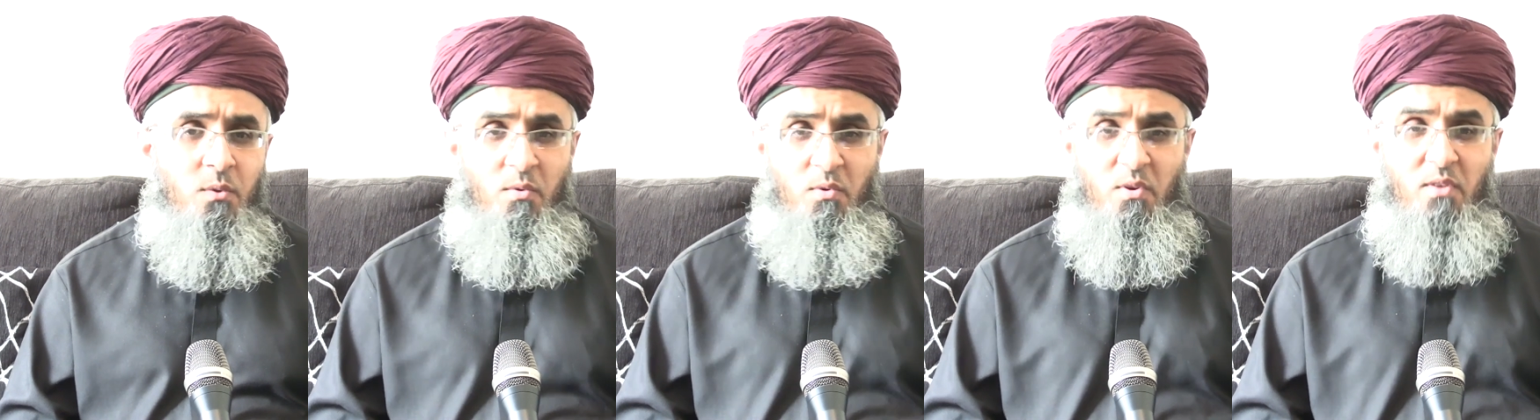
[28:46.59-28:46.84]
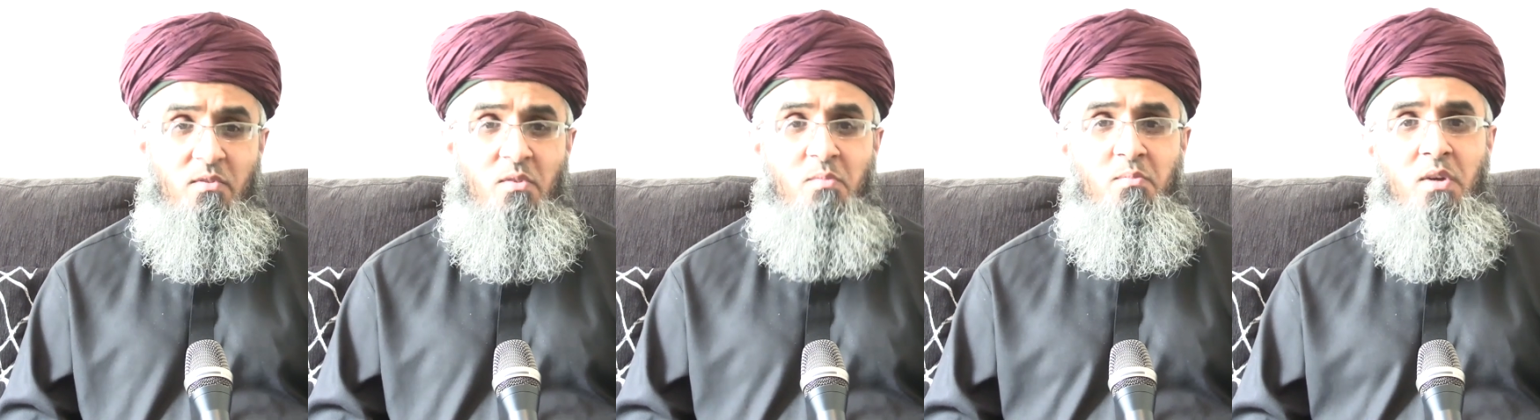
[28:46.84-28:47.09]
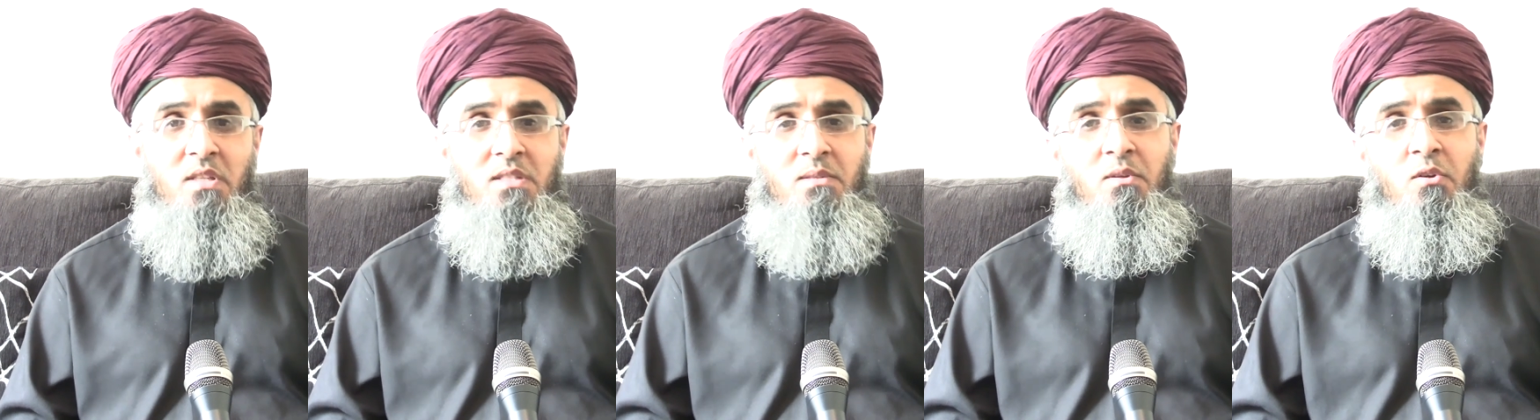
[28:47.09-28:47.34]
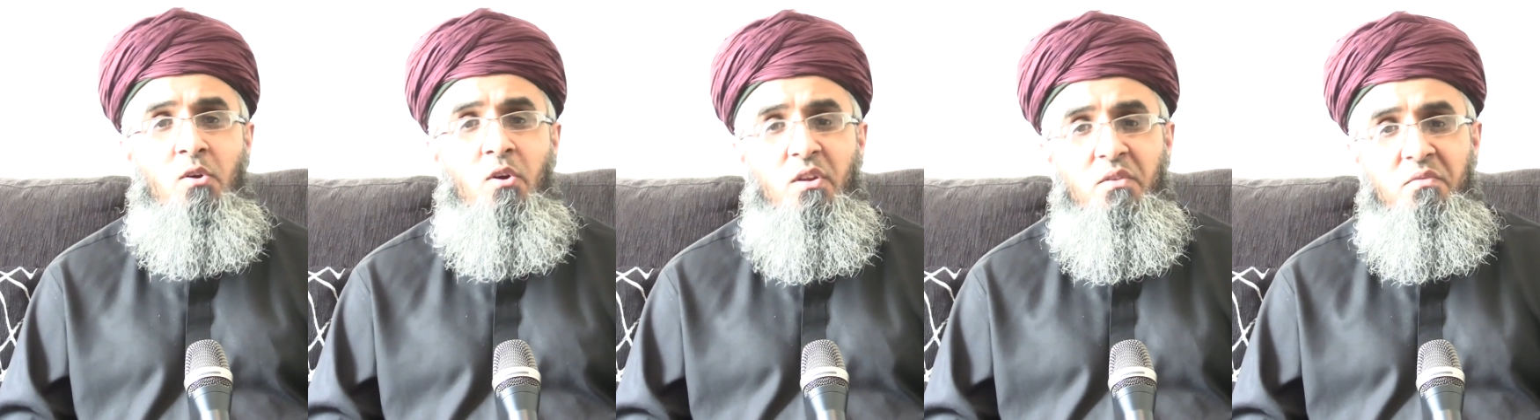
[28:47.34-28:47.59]
We would even
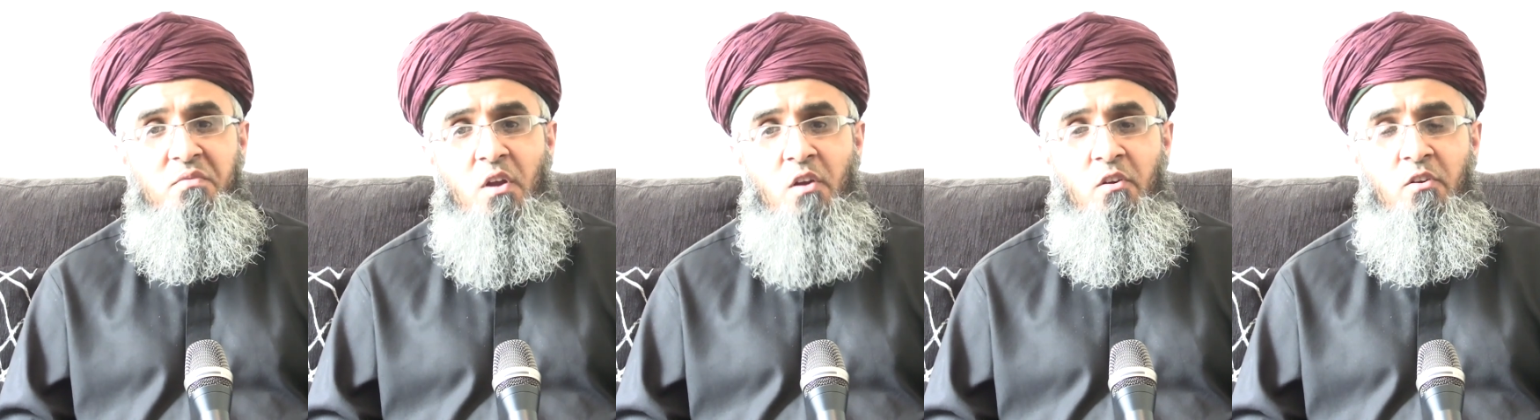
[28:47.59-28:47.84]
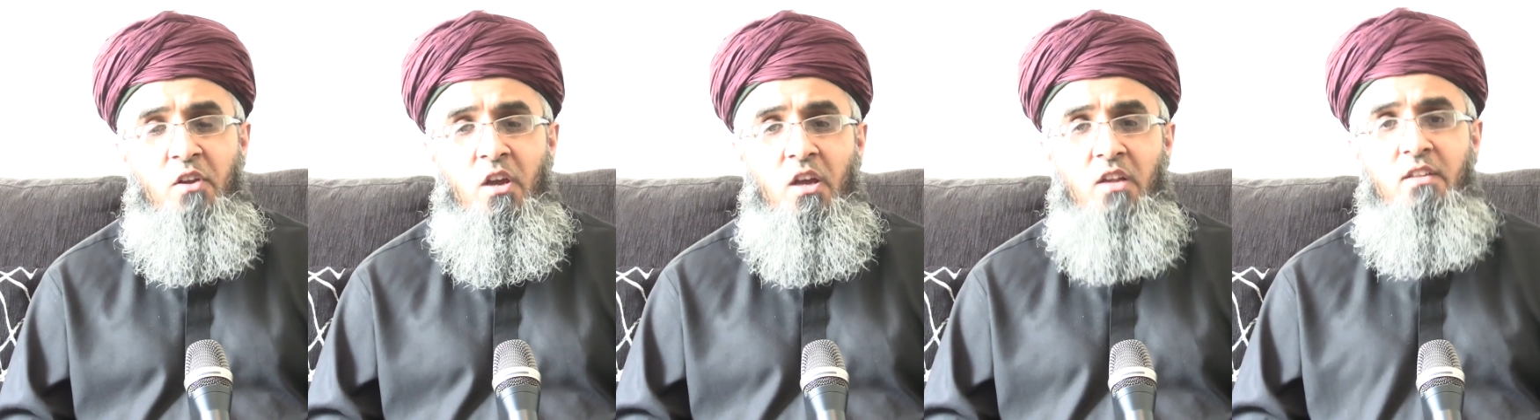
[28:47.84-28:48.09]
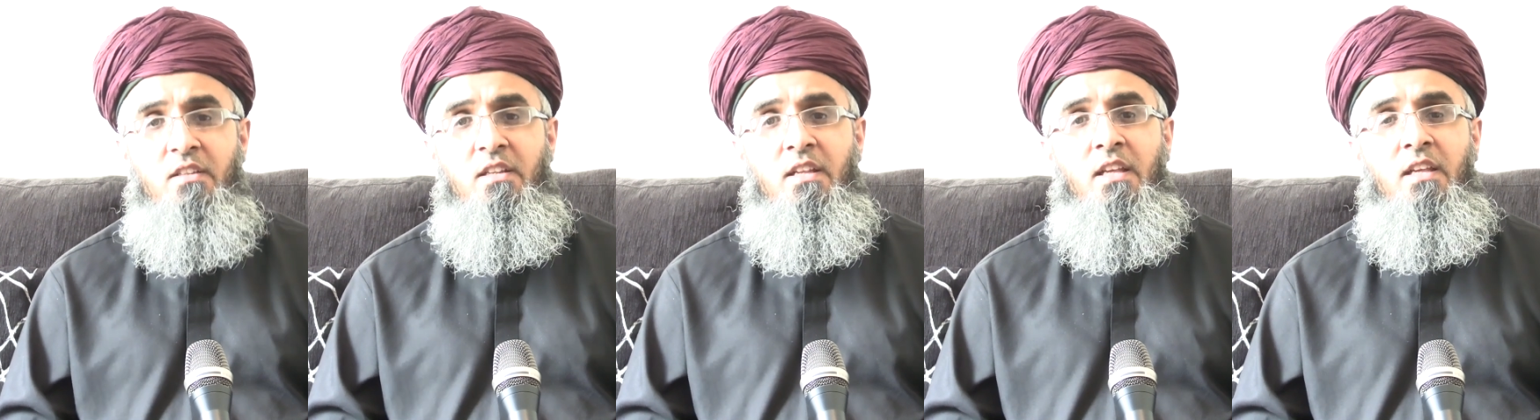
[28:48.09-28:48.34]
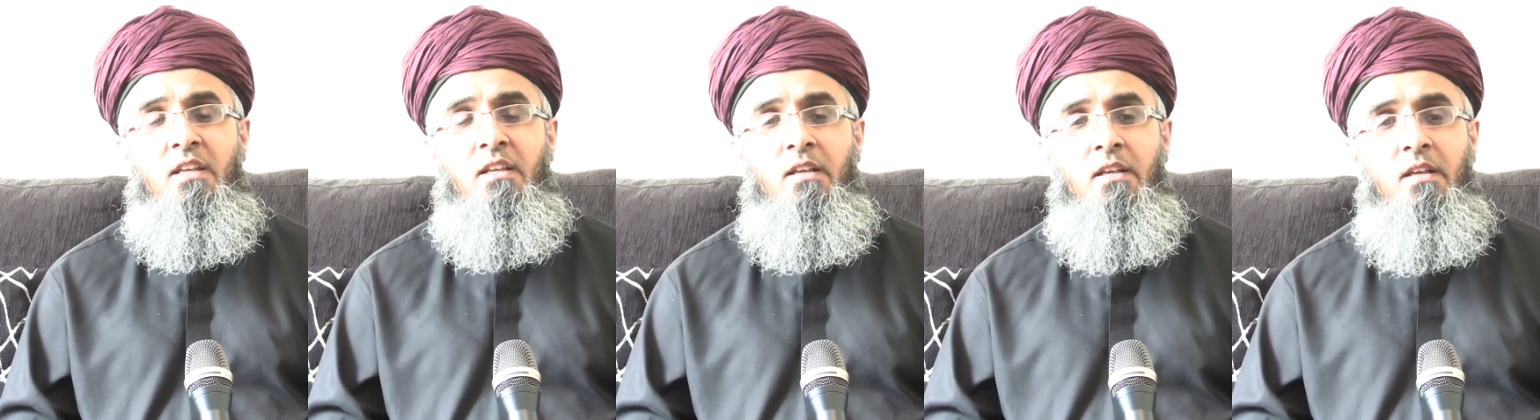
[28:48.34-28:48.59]
possibly go on a foreign
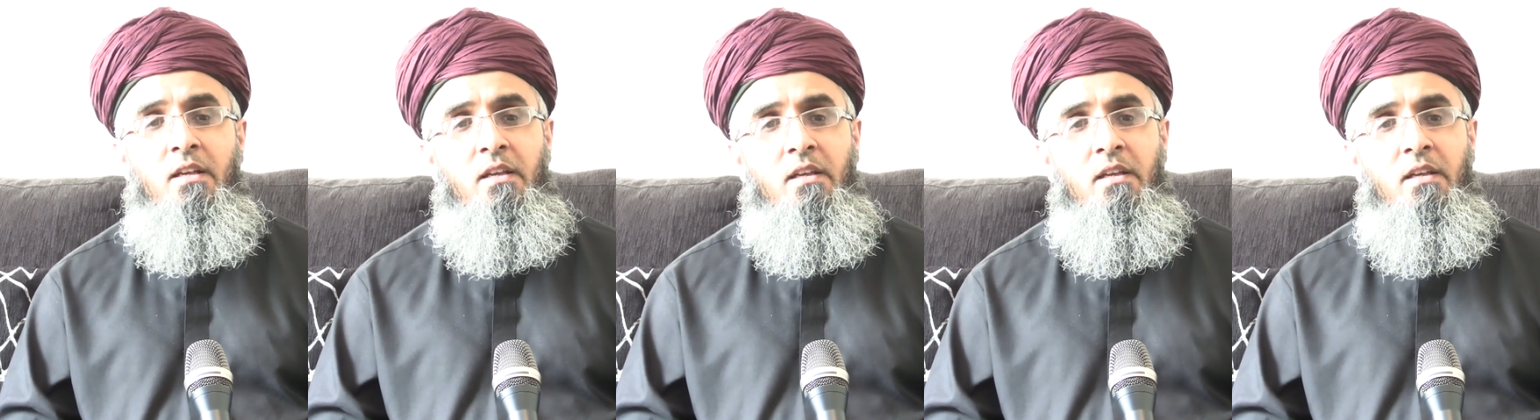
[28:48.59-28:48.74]
holiday.